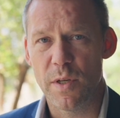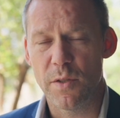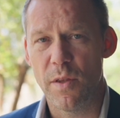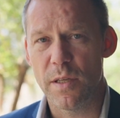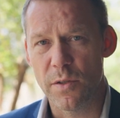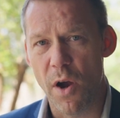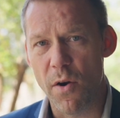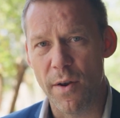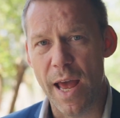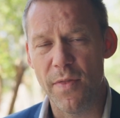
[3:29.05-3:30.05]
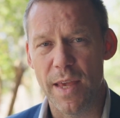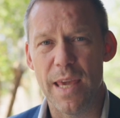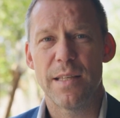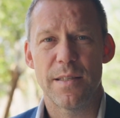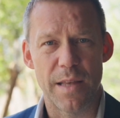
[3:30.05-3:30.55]
studies, DARA-LEN
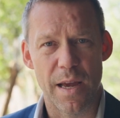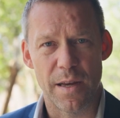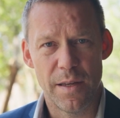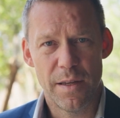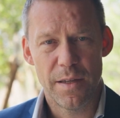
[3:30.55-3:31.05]
is the